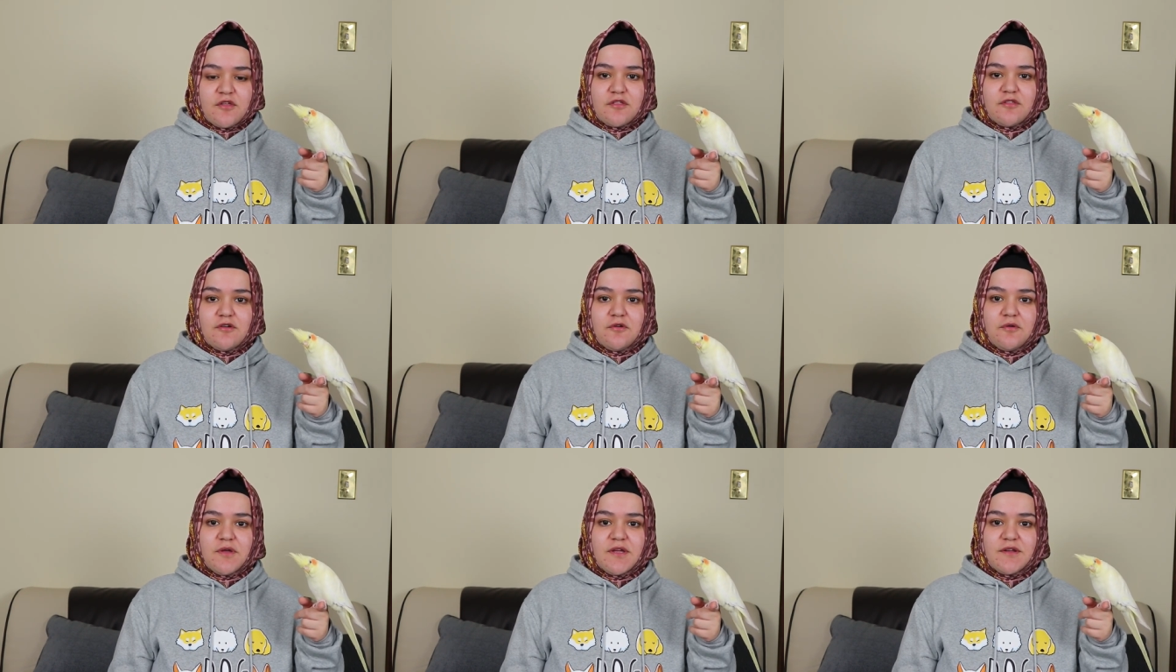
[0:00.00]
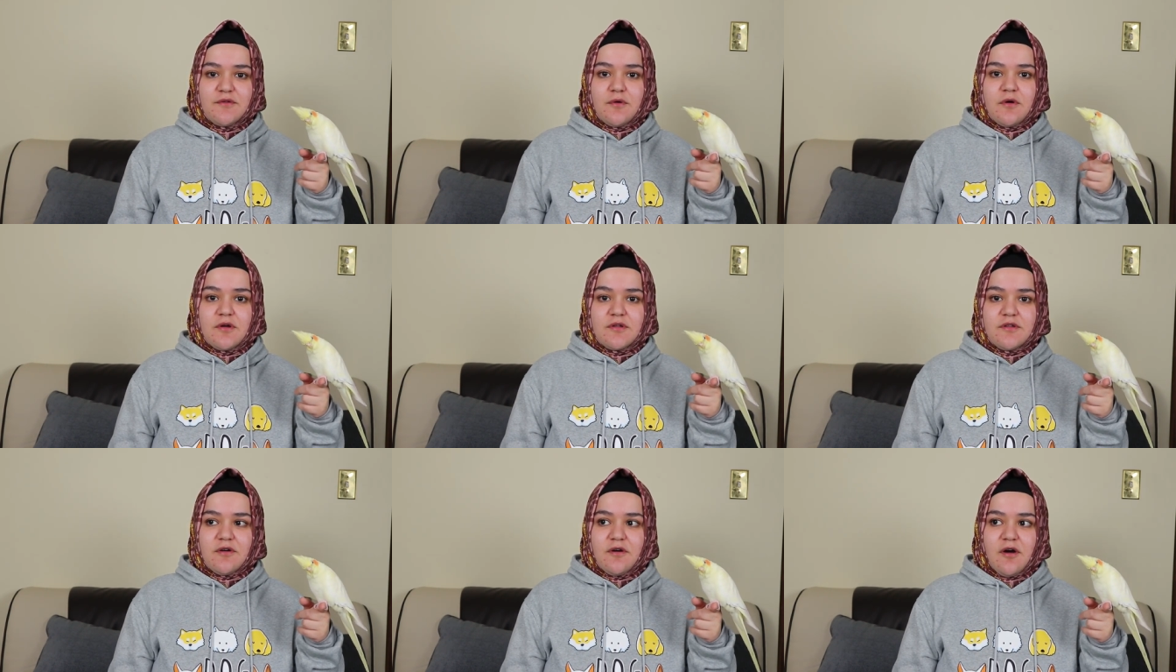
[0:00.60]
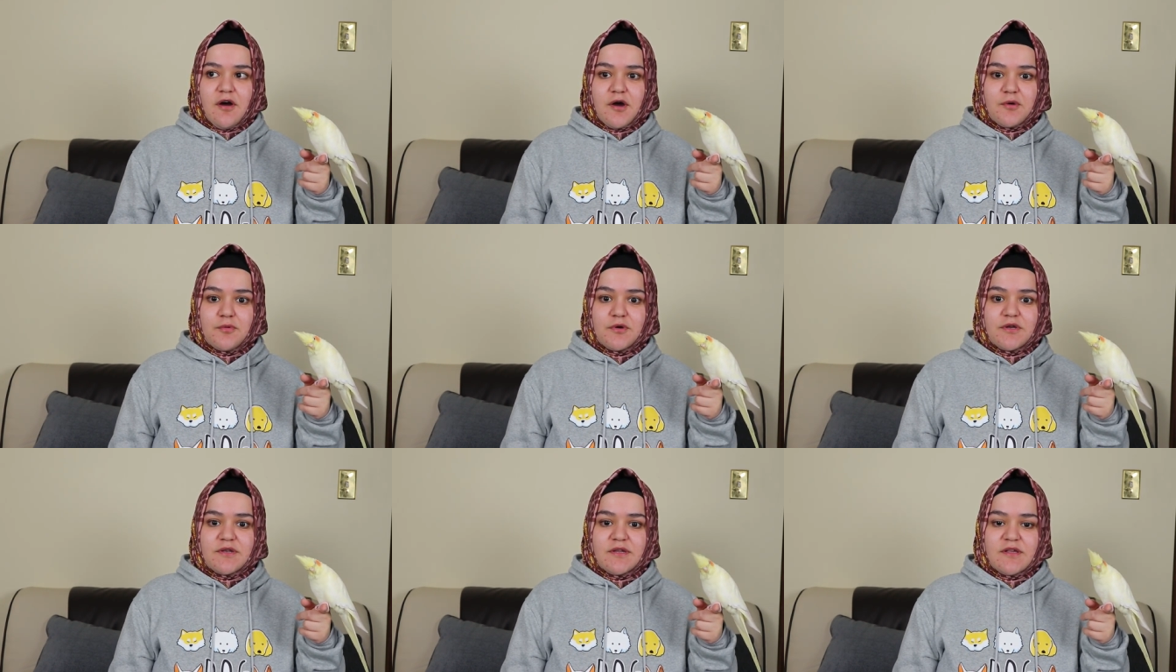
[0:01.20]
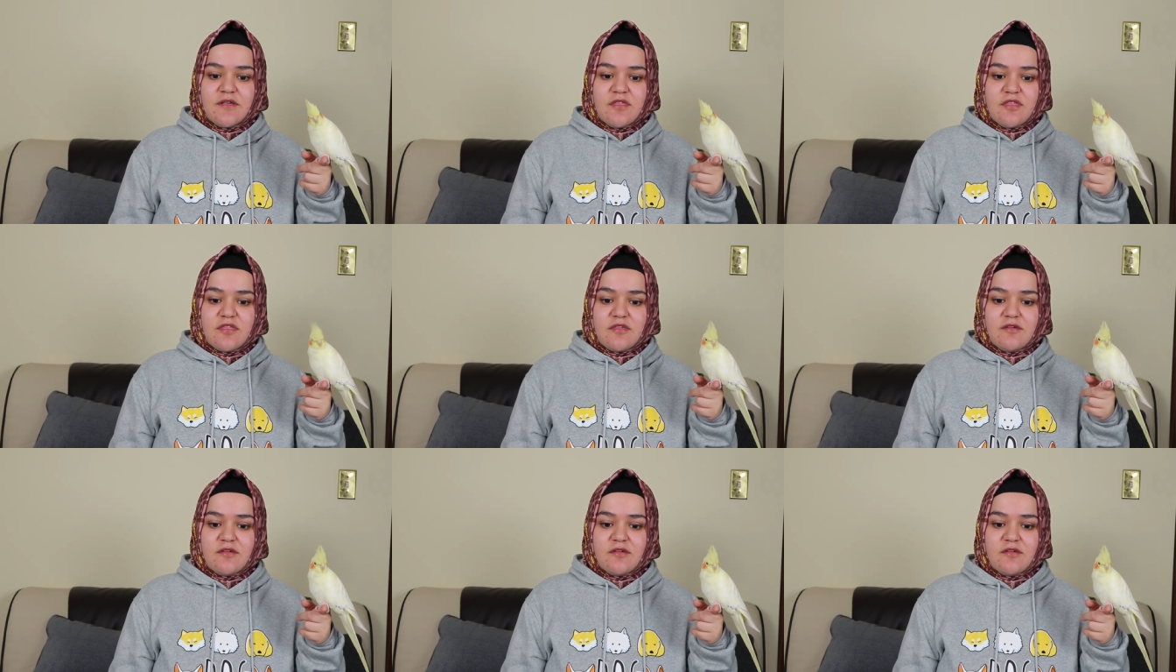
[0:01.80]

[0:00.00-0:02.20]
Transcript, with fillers: so ignore the awkwardness